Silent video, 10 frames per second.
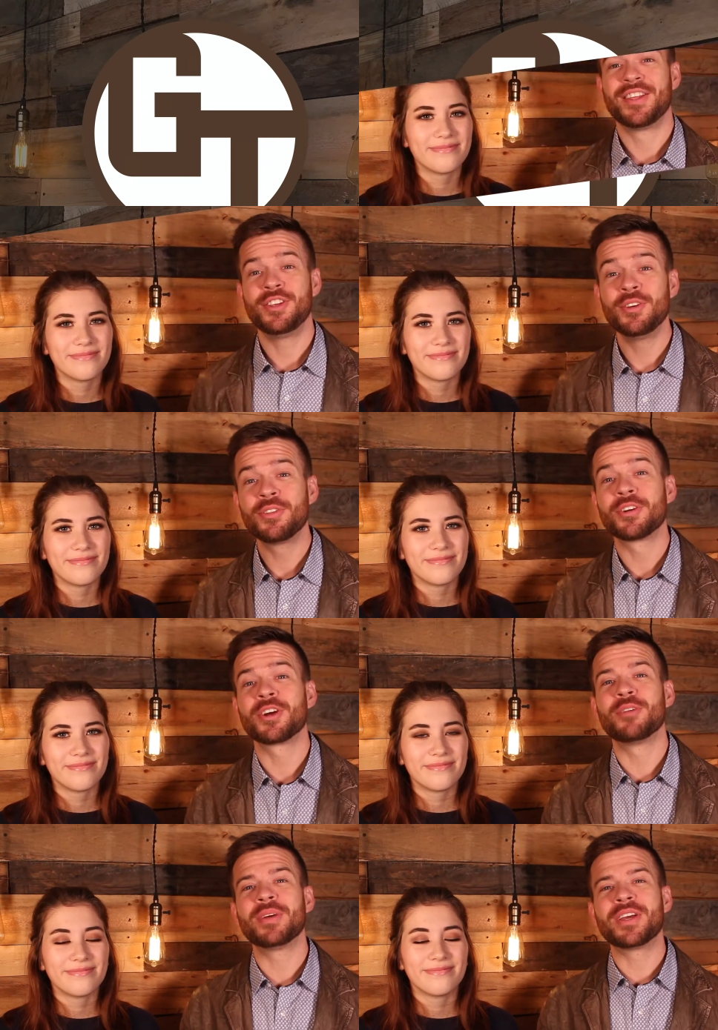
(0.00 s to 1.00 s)
Speaker 1: Youth
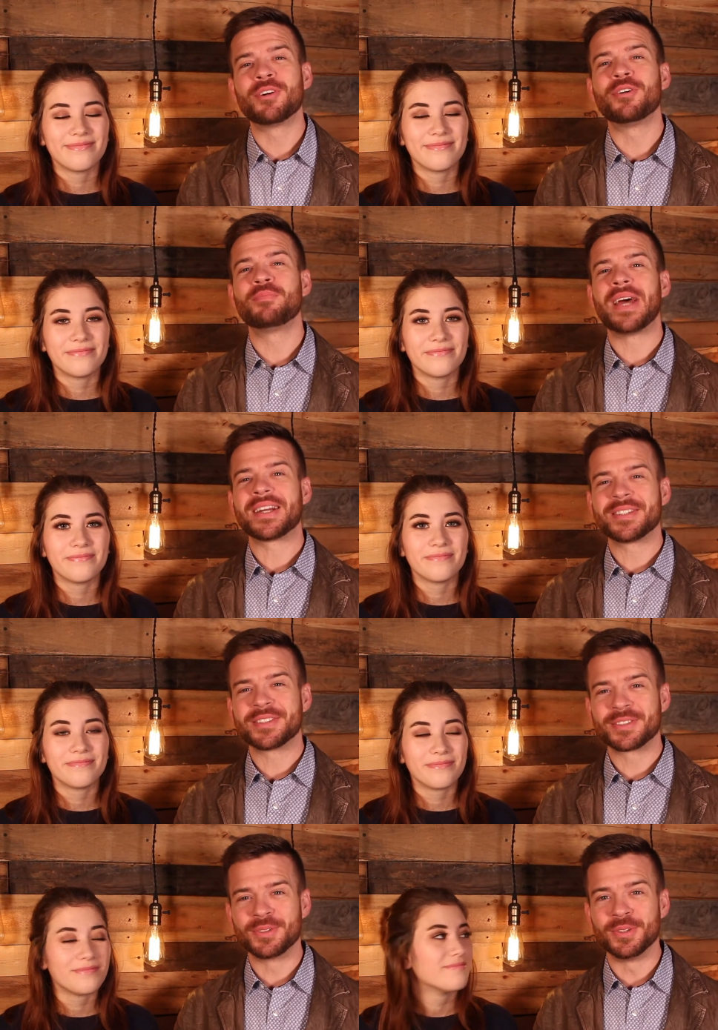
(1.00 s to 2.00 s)
are going to be going back
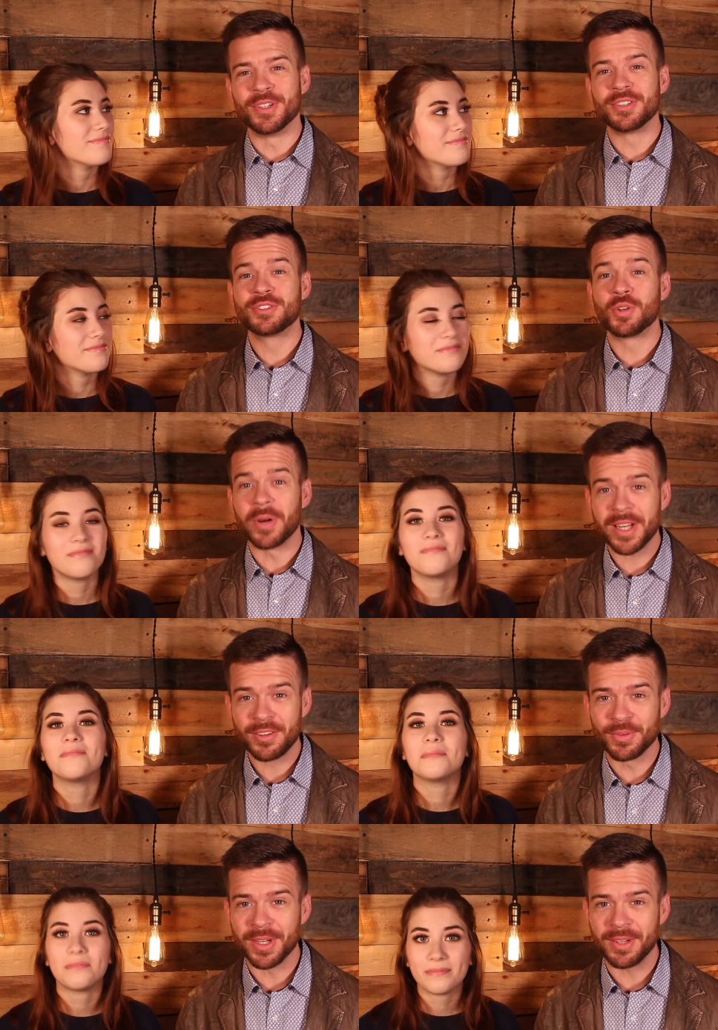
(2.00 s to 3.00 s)
to school
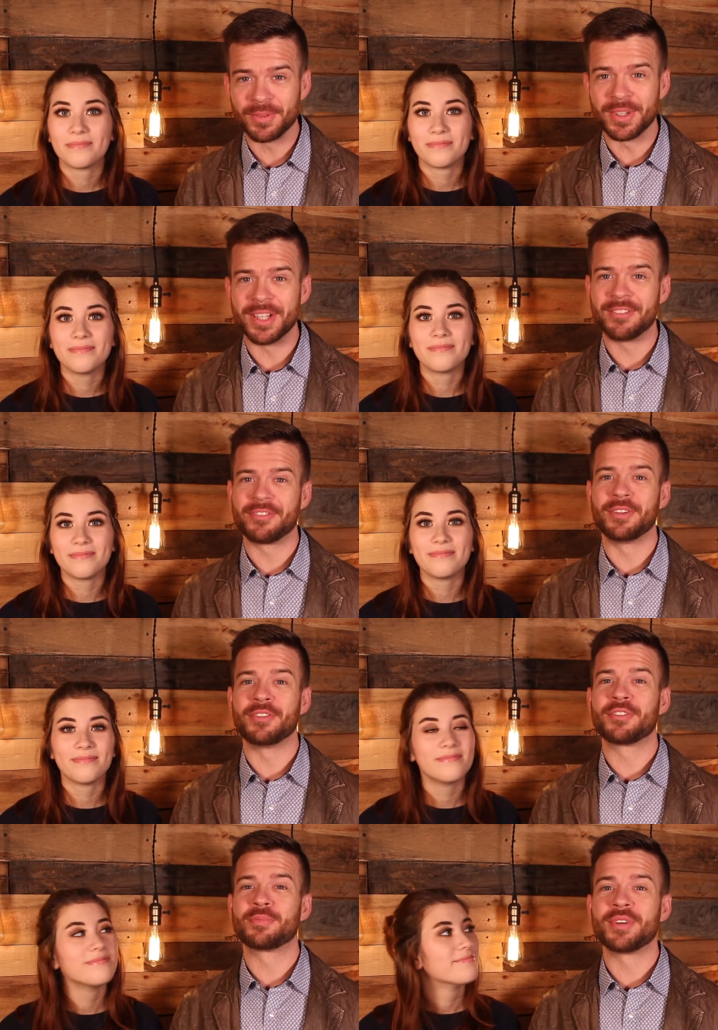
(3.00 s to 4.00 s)
2021 for
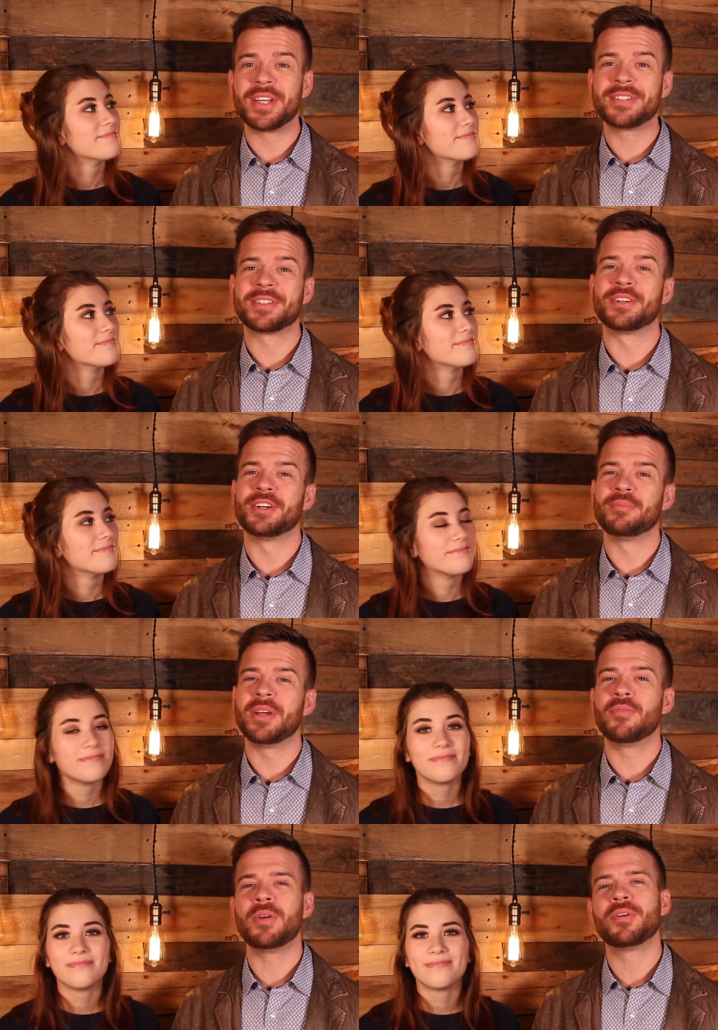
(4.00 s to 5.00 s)
the spring term, and we